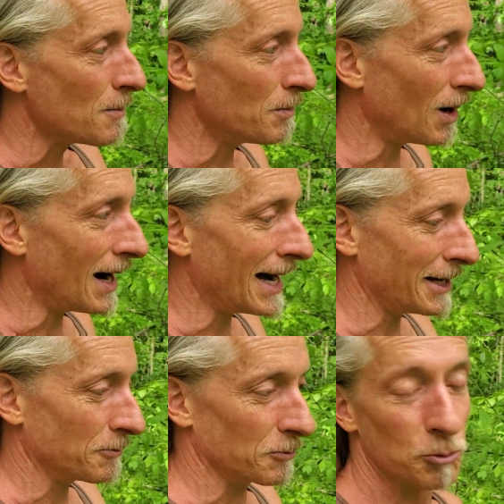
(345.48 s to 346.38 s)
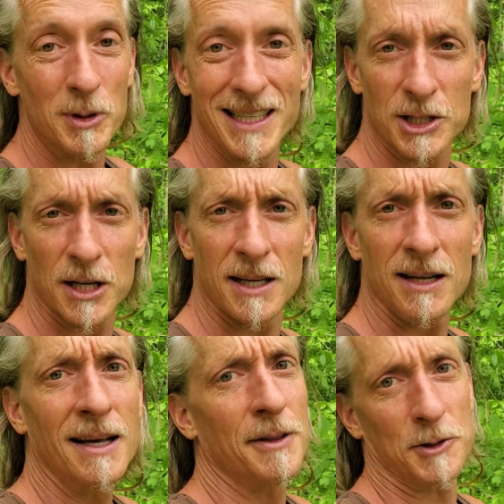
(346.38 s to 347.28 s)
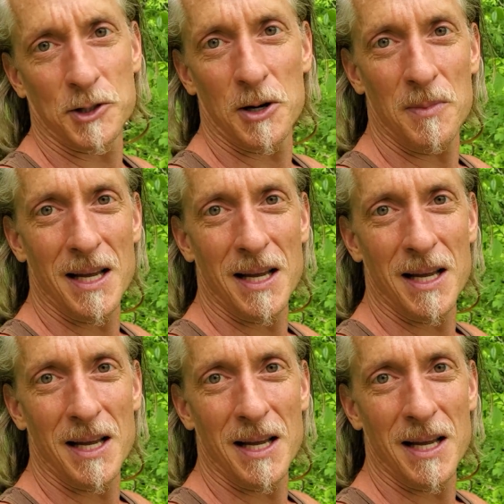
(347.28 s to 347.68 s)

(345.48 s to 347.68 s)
by region, there's going to